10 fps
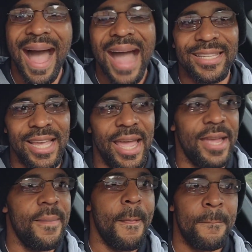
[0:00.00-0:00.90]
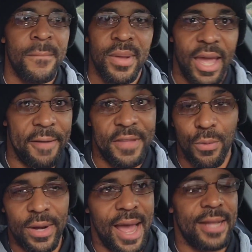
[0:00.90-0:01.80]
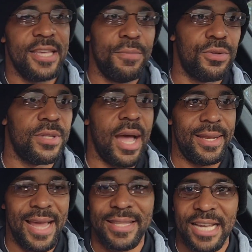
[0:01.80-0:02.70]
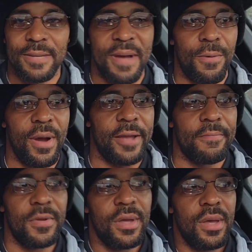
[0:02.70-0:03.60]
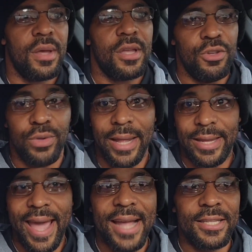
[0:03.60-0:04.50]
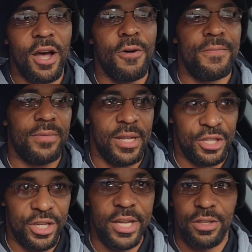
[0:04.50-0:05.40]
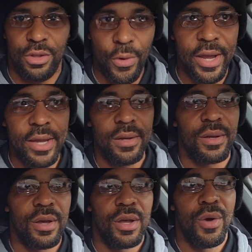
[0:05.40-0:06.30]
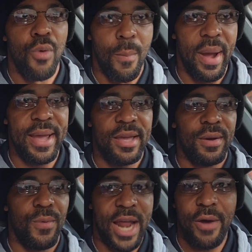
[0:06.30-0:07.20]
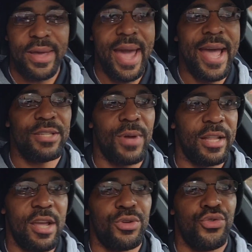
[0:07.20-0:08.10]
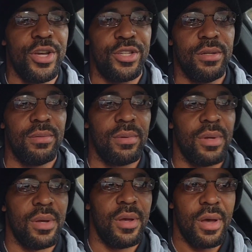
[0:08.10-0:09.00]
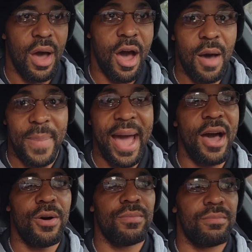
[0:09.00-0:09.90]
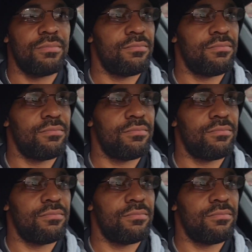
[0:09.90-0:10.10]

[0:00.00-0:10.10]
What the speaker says: Octane, if they're running octane boost, that's about right. You take the cats off, the G3 will make, without cats, without their restriction, about